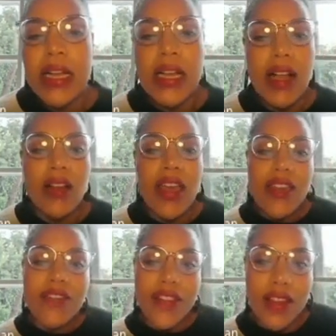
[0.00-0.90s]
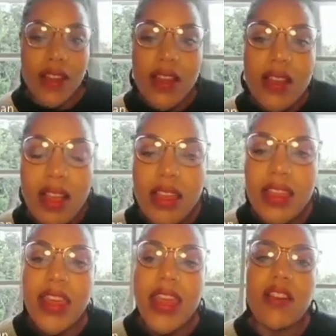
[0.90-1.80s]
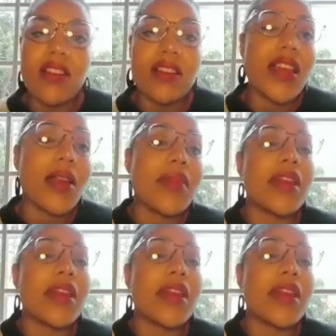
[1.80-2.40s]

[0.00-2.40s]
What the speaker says: However, there are some